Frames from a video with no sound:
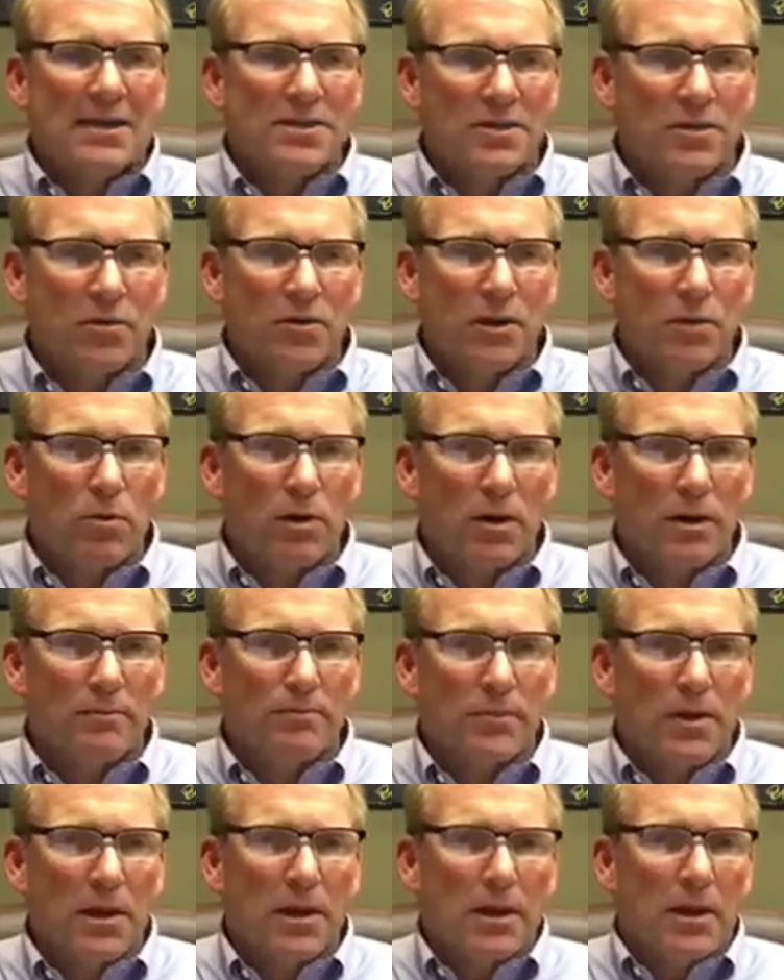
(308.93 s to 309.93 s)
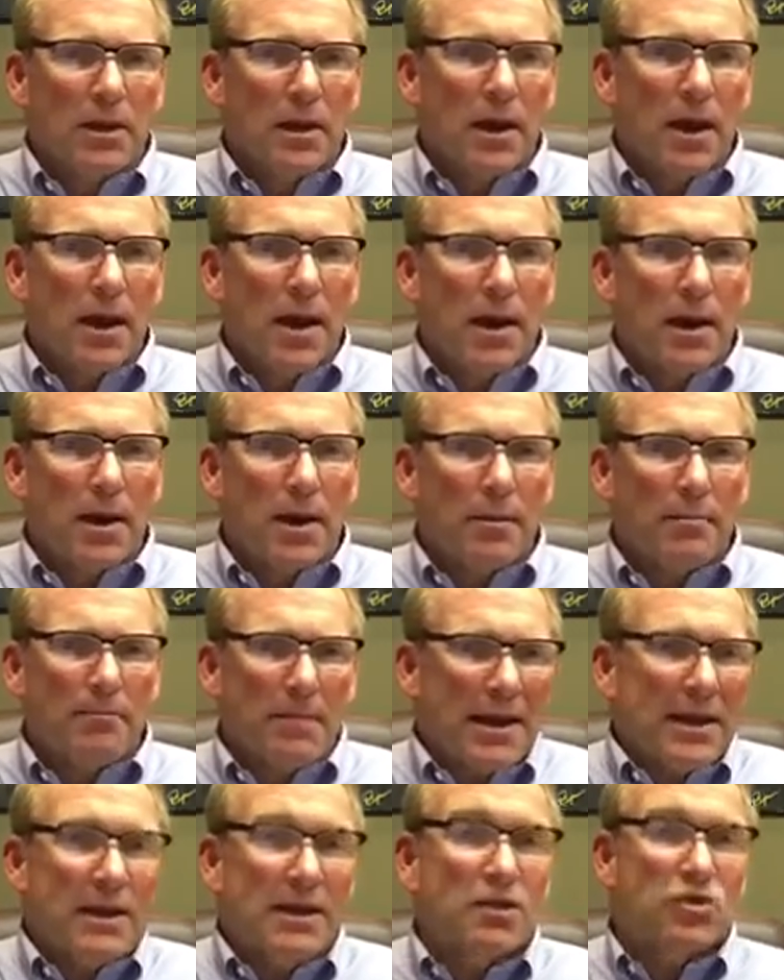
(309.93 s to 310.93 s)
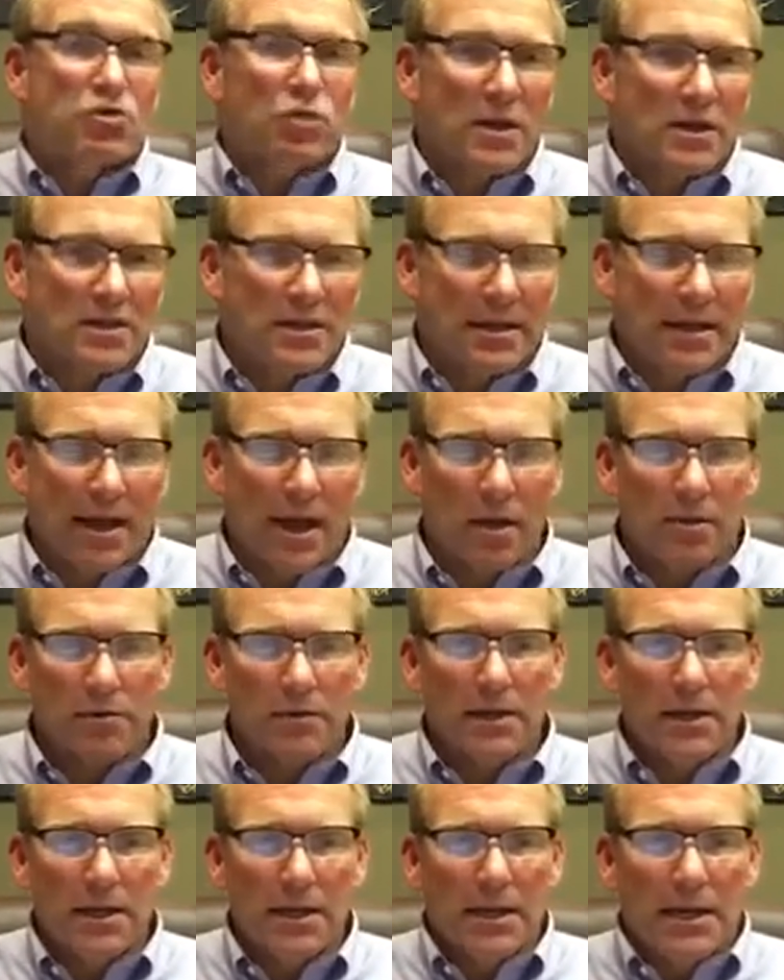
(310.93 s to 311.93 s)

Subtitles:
so they want to make it a trust account.